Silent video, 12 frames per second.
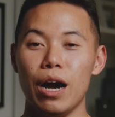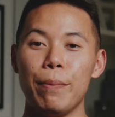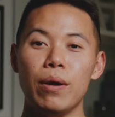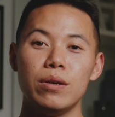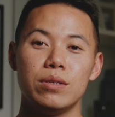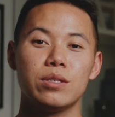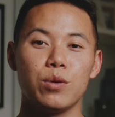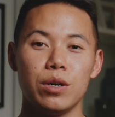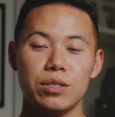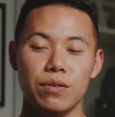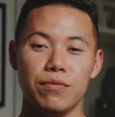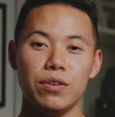I pose this
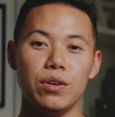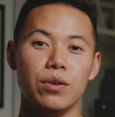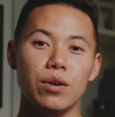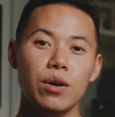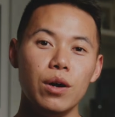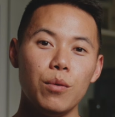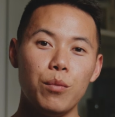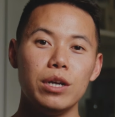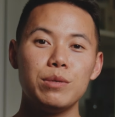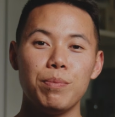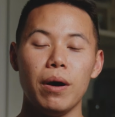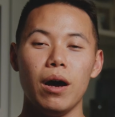question for you.
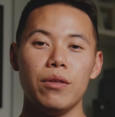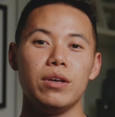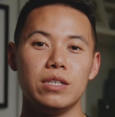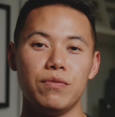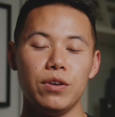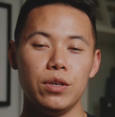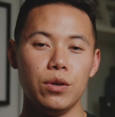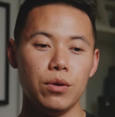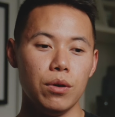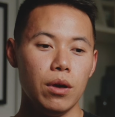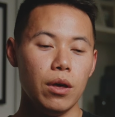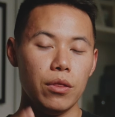Which path is for you?
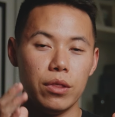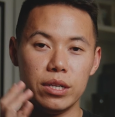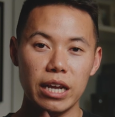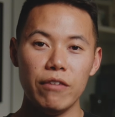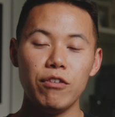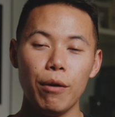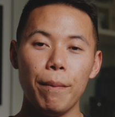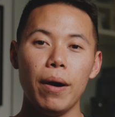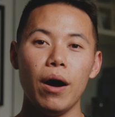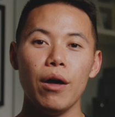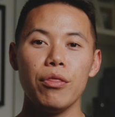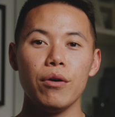The default
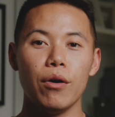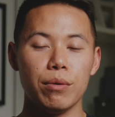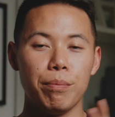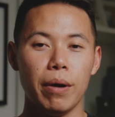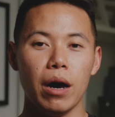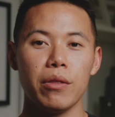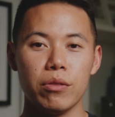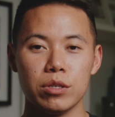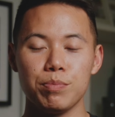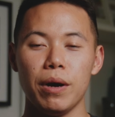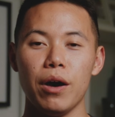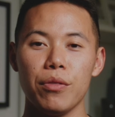path or the pathless
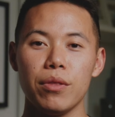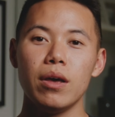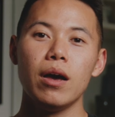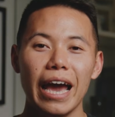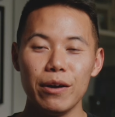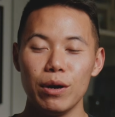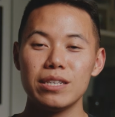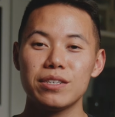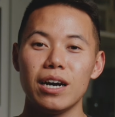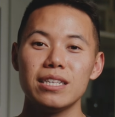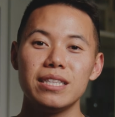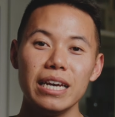path? Anyways,
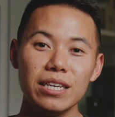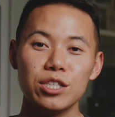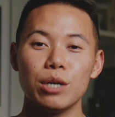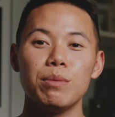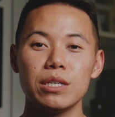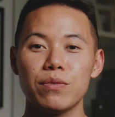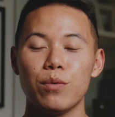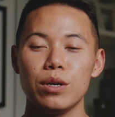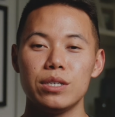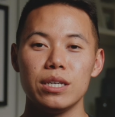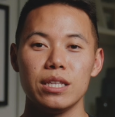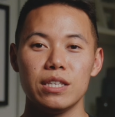guys, thank you so much for
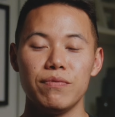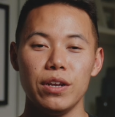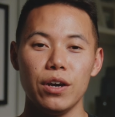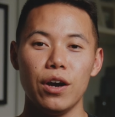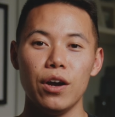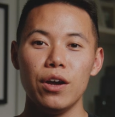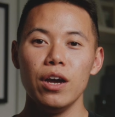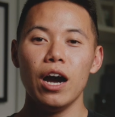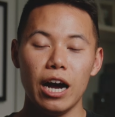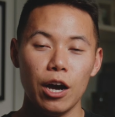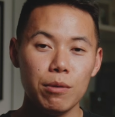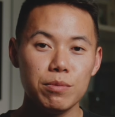watching this video.
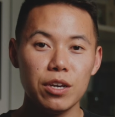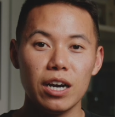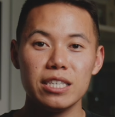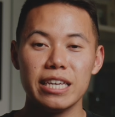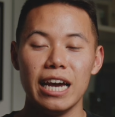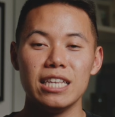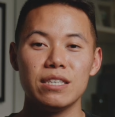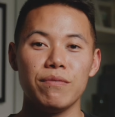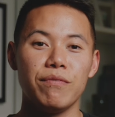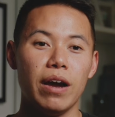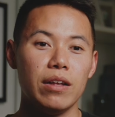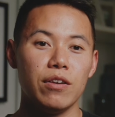I hope you guys gained some
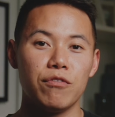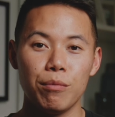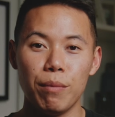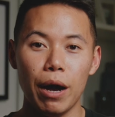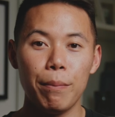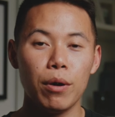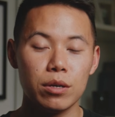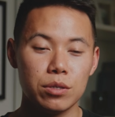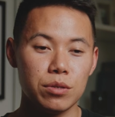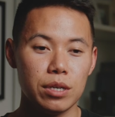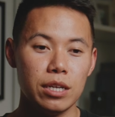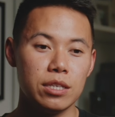value from my
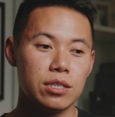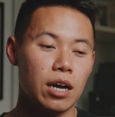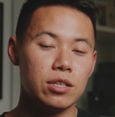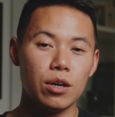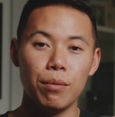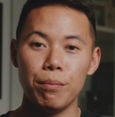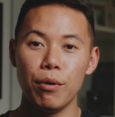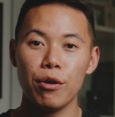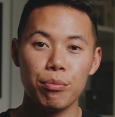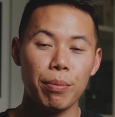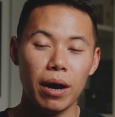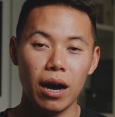personal insights on
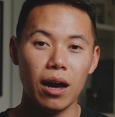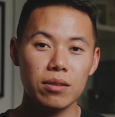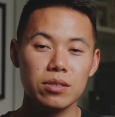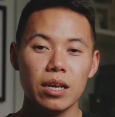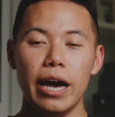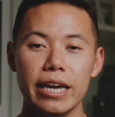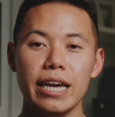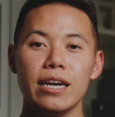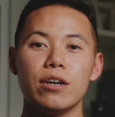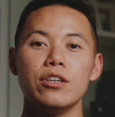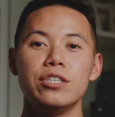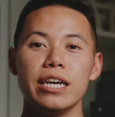both paths. Again,
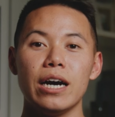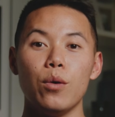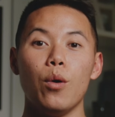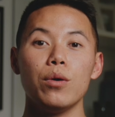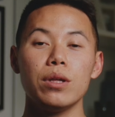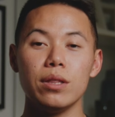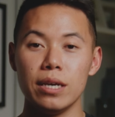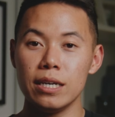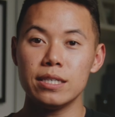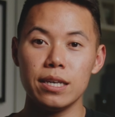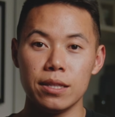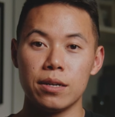go check out all the links
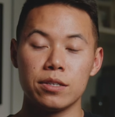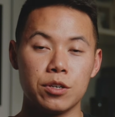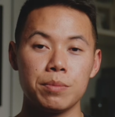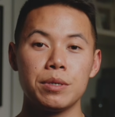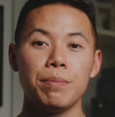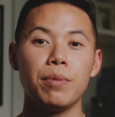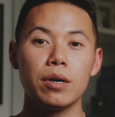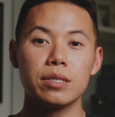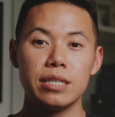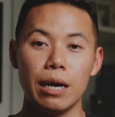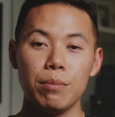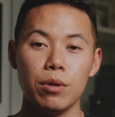in the description box
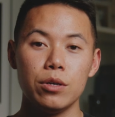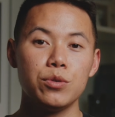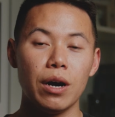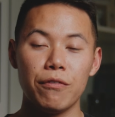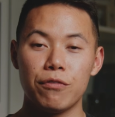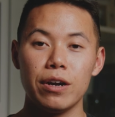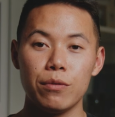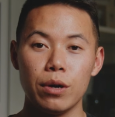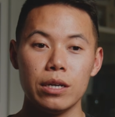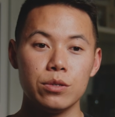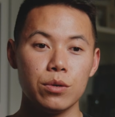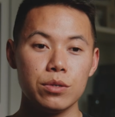down below to our free
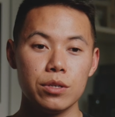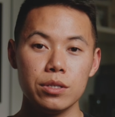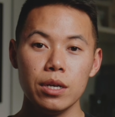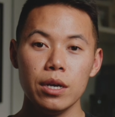resources,